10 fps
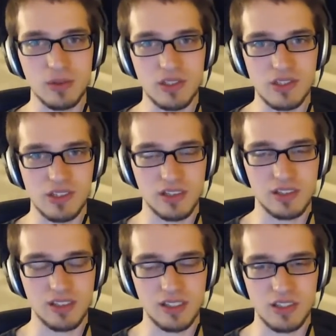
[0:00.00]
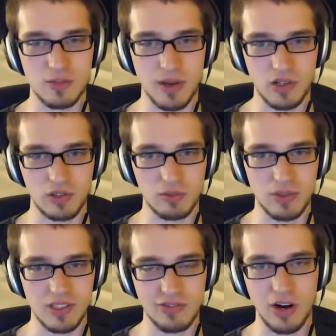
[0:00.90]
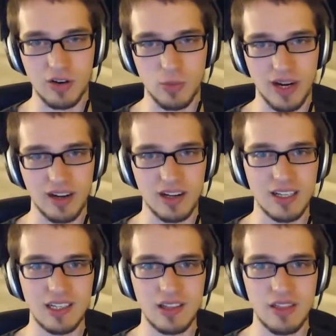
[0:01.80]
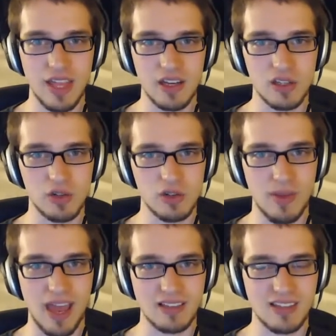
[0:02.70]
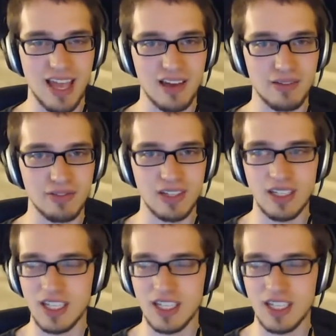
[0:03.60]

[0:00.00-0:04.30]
which is a special piece of hardware that newer Macs have.